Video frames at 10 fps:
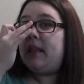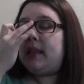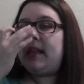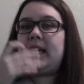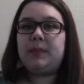
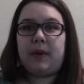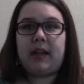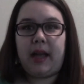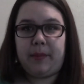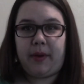The next
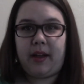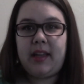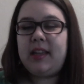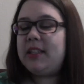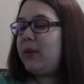book I
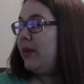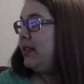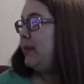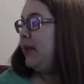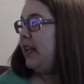bought is going
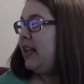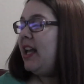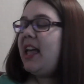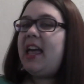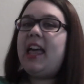to be
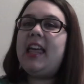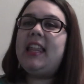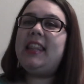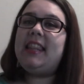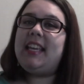
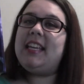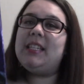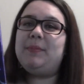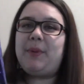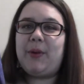
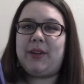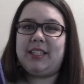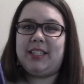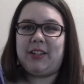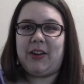These
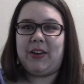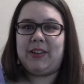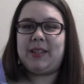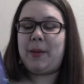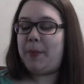Broken
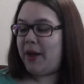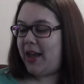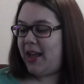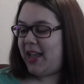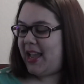Stars
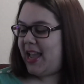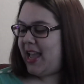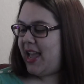by